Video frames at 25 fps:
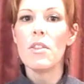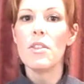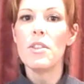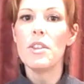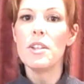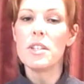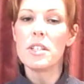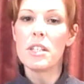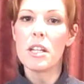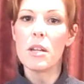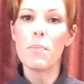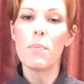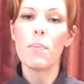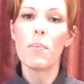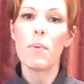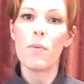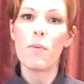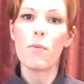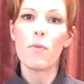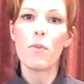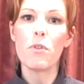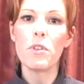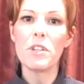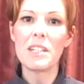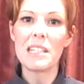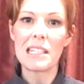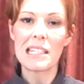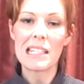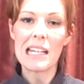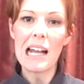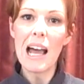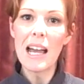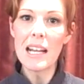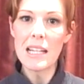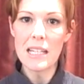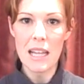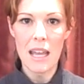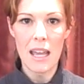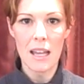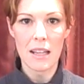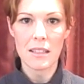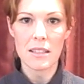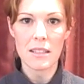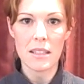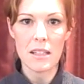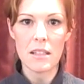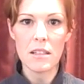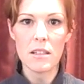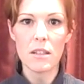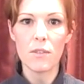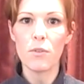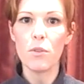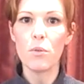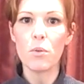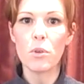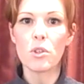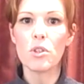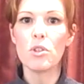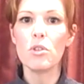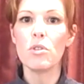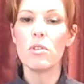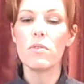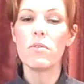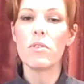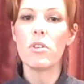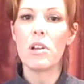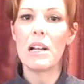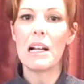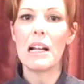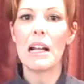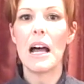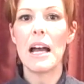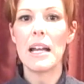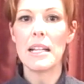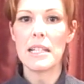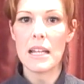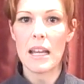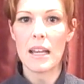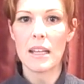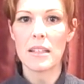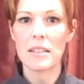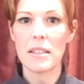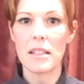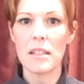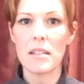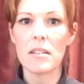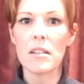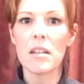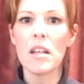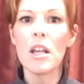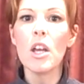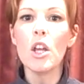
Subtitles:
The tip for the slight accent, if you want to do a very light accent,